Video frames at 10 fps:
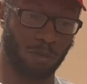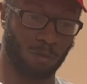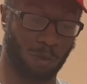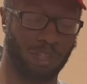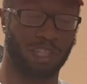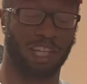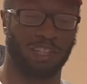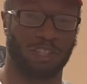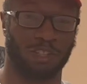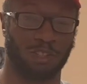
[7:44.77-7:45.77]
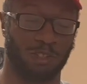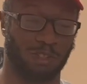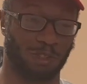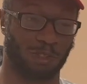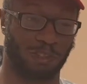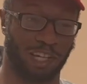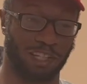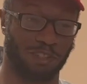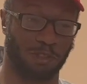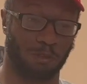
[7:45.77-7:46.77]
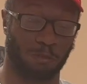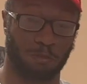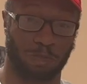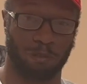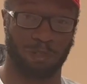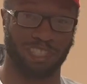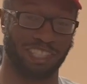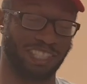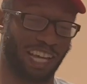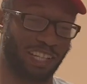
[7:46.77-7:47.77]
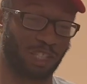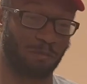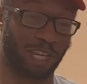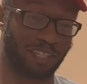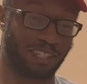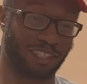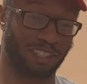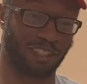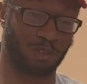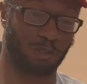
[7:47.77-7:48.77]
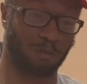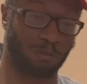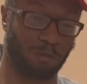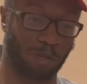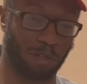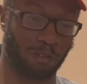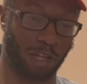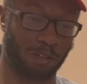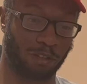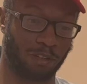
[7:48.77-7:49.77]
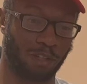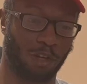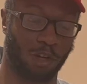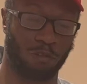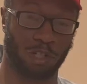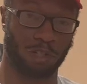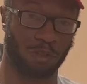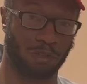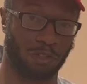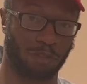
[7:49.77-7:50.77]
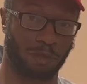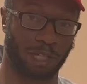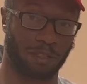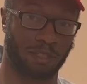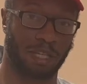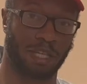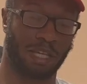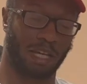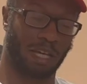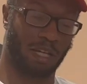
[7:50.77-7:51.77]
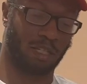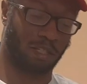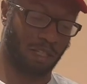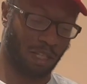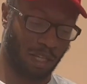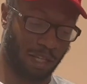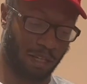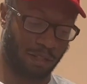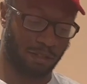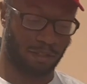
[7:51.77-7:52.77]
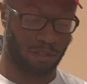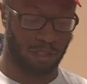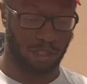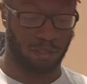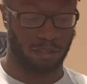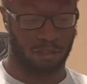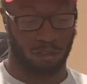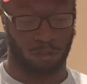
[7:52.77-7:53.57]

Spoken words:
one thing that you can do to sort of get it to pretty much exact specs as a liquid metal radical, or very close to specs, uh, is this